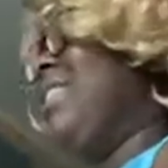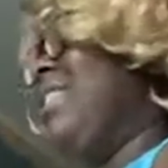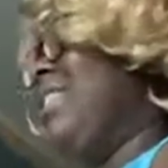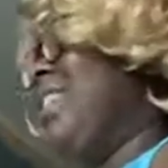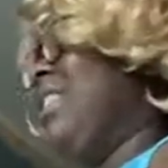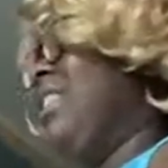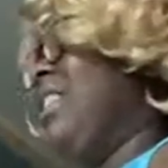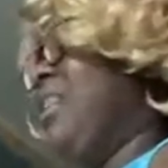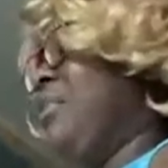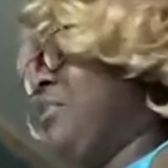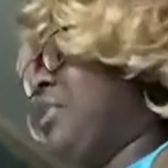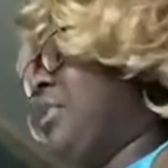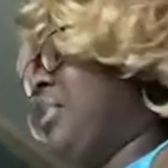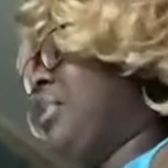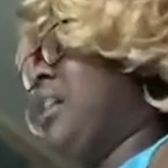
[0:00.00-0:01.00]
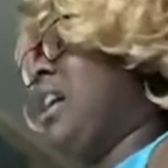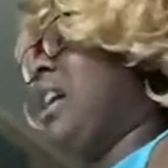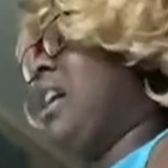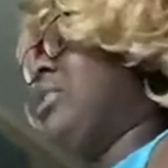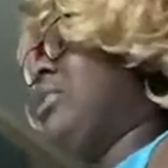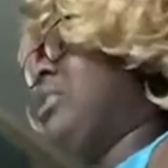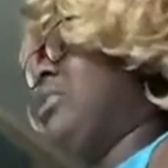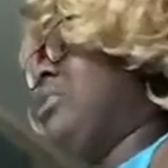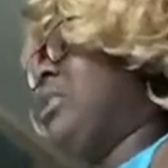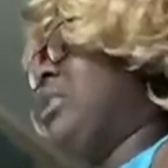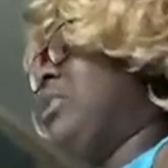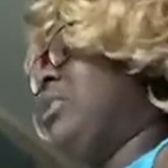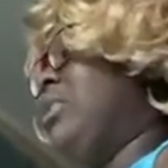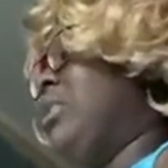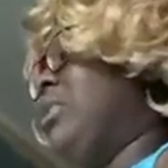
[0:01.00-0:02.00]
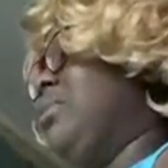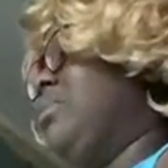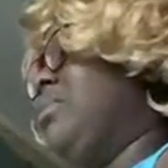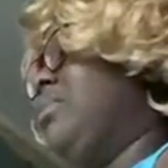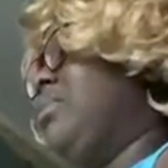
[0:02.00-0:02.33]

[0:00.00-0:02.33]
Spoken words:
And definitely not high priest material.